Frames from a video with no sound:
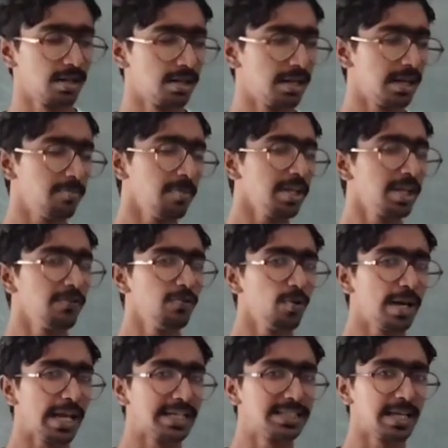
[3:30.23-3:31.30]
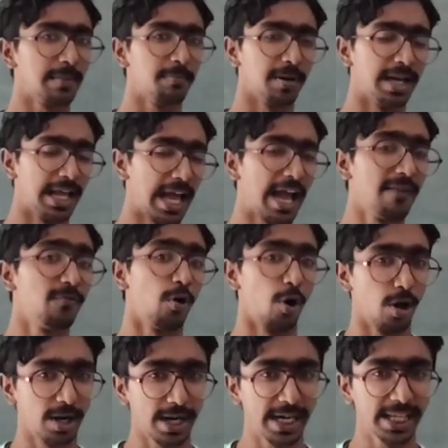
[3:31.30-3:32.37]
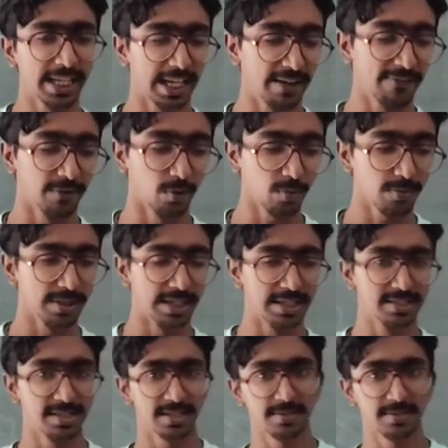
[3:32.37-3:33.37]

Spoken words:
Let me give you an example. I have already gave you. Let